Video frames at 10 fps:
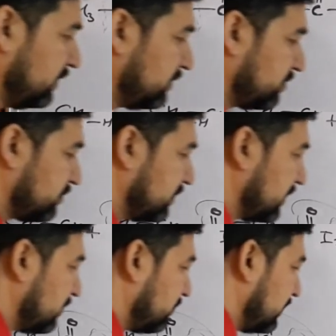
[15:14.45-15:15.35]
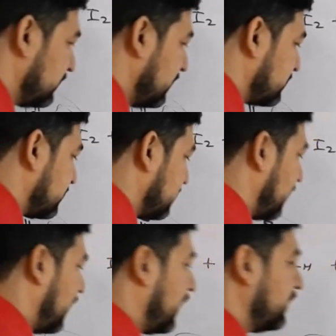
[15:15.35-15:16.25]
it's treated with this
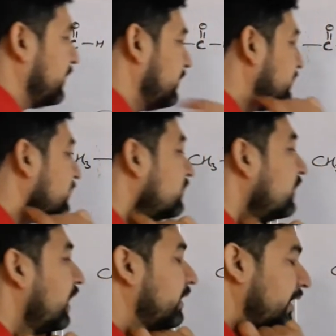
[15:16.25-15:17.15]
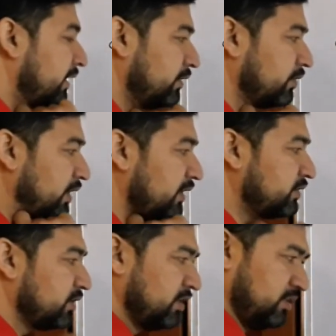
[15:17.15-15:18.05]
iodine and
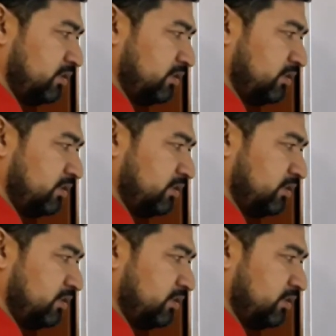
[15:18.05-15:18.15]
NaOH,